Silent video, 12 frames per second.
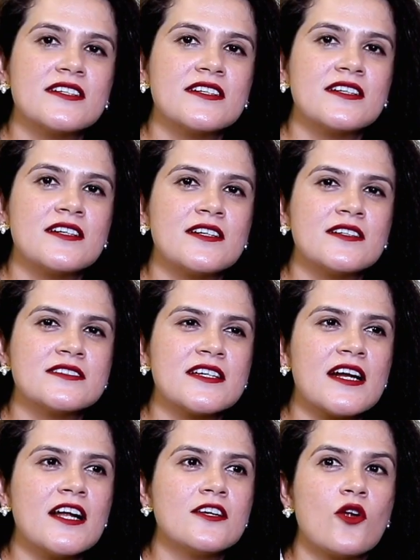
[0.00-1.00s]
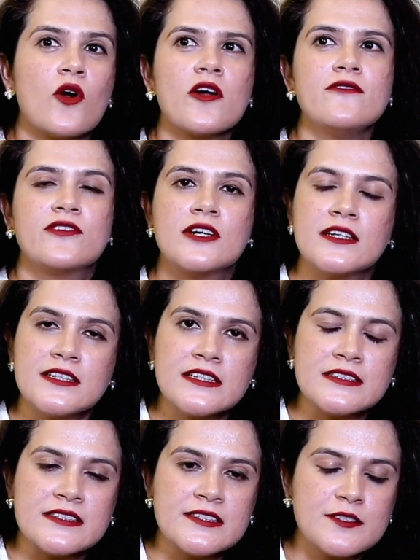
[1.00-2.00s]
are a lot of
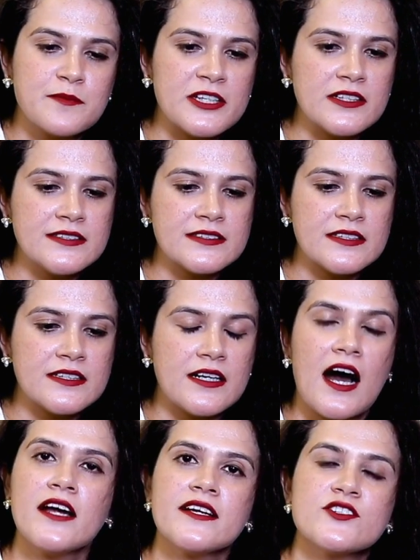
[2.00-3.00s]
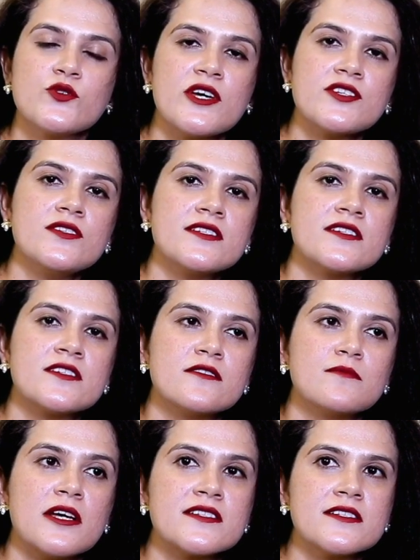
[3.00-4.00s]
hurdles because our education
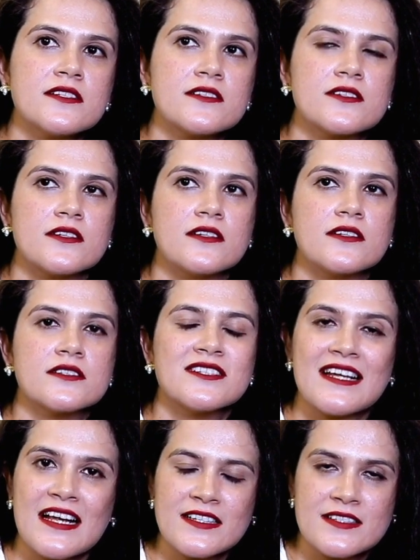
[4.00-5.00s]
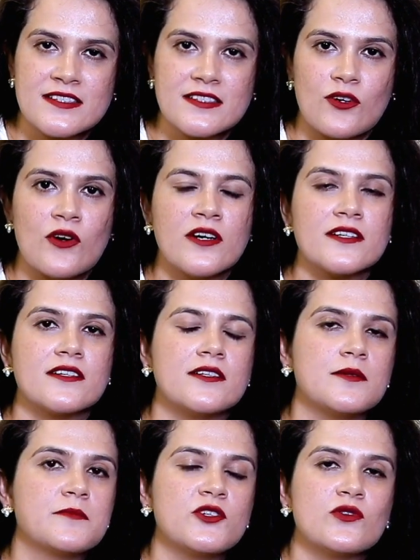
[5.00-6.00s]
system doesn't tell us, or
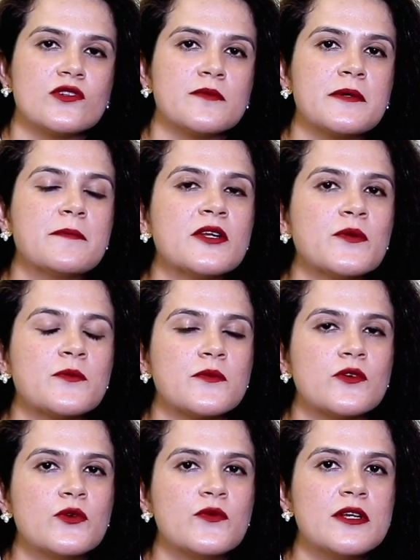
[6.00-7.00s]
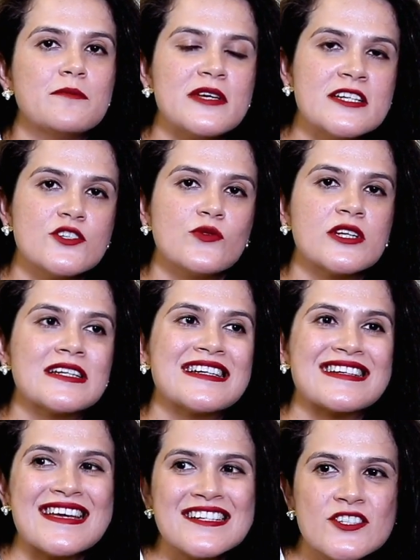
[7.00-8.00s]
you know, the people who will meet you and
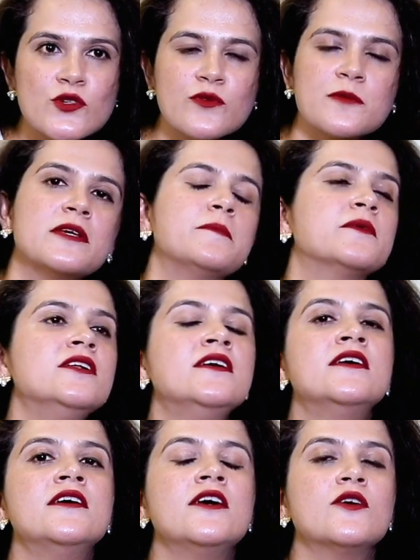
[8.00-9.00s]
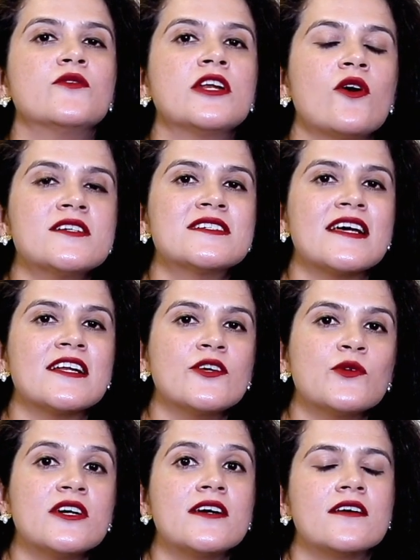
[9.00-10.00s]
connect you with people will not tell
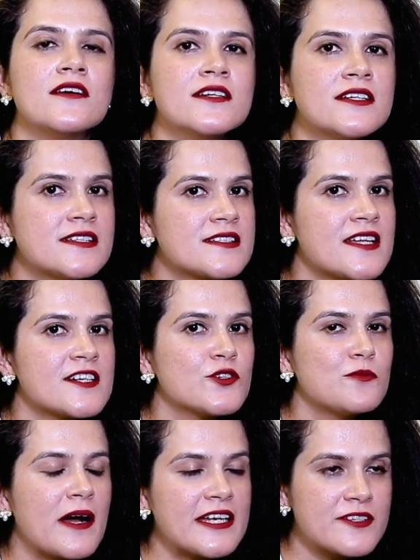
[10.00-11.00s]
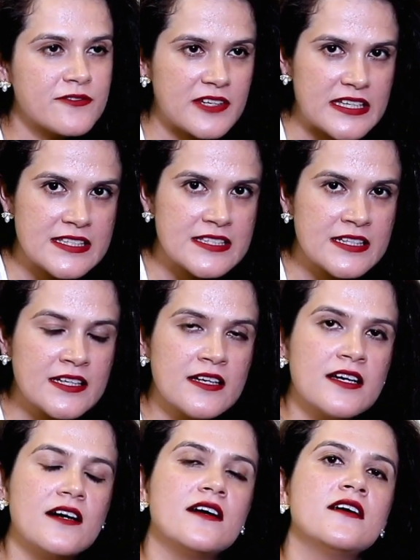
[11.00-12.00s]
you the hurdles that you might face
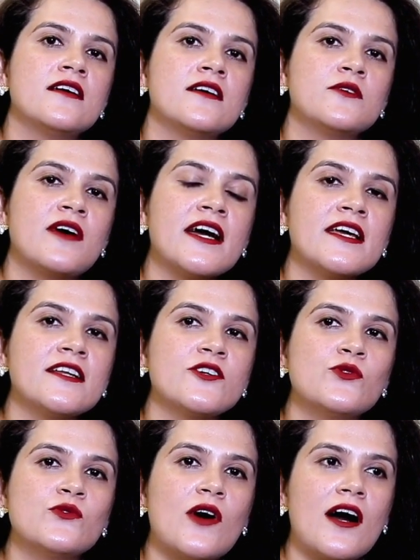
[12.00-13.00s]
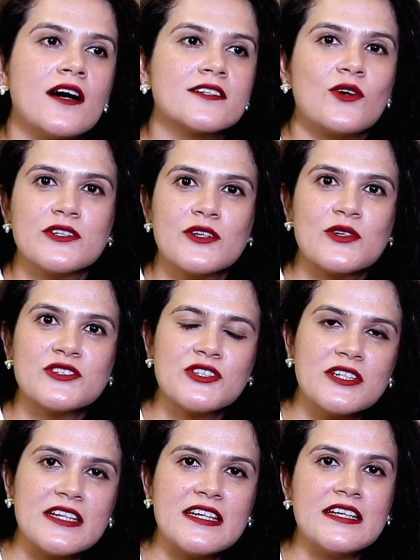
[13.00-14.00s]
while you are on your
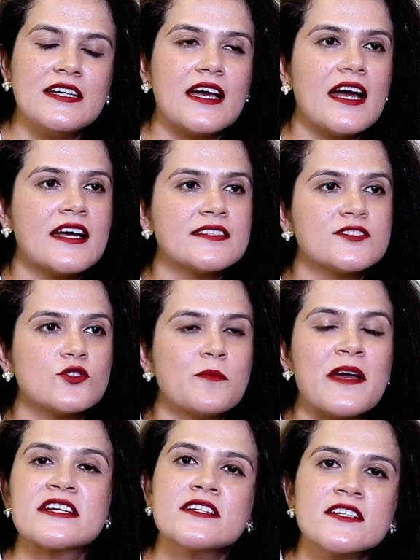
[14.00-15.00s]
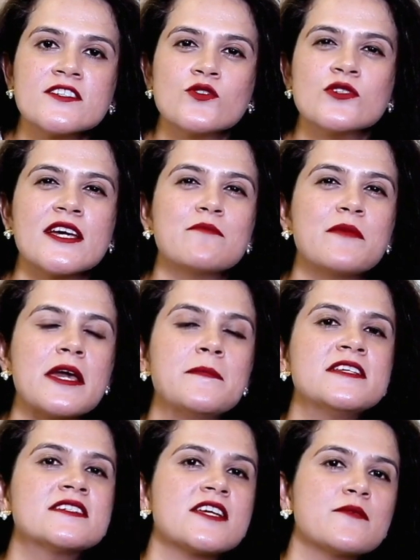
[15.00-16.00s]
journey. And so better is to take
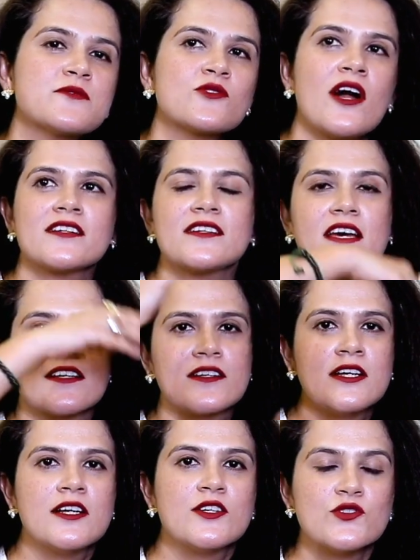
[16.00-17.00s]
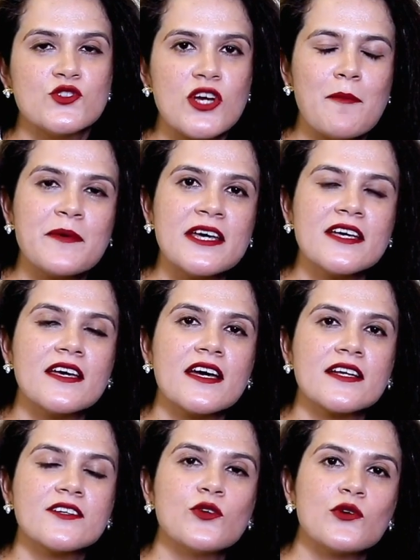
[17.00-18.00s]
baby steps rather than jumping
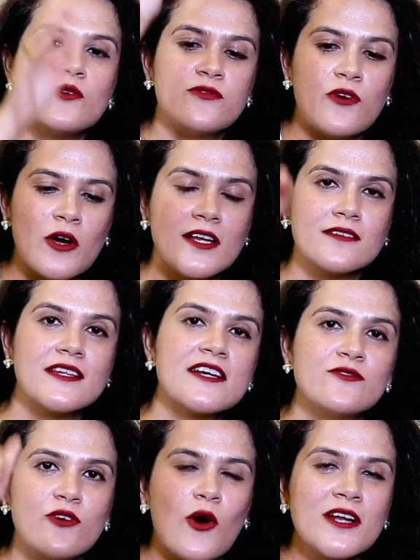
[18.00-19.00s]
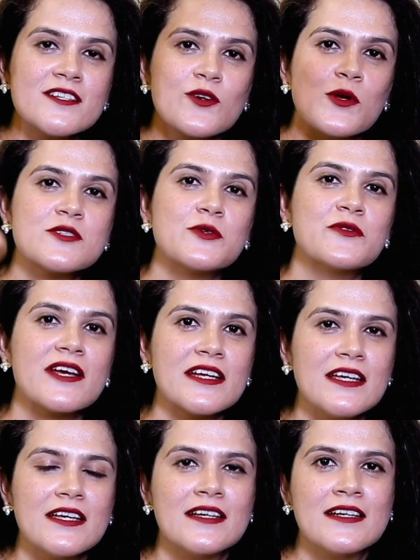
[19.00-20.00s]
and, you know, fall. That fall is also
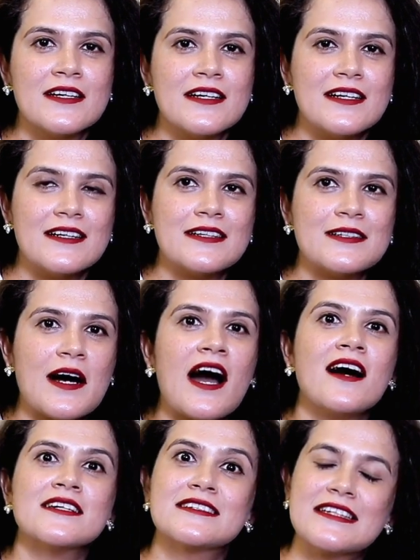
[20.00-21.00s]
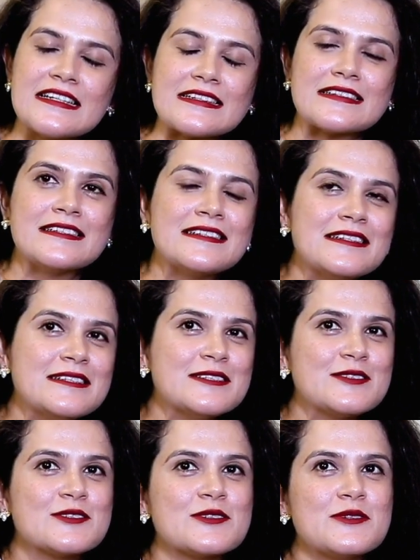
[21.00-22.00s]
very hard then.
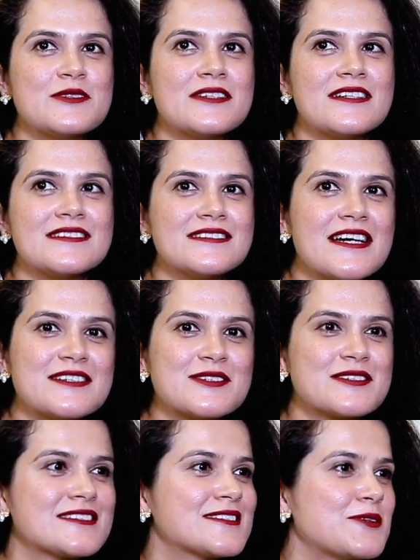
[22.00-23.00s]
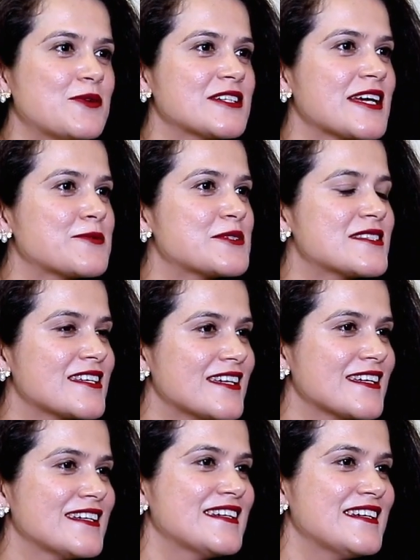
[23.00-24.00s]
So that's what I would say.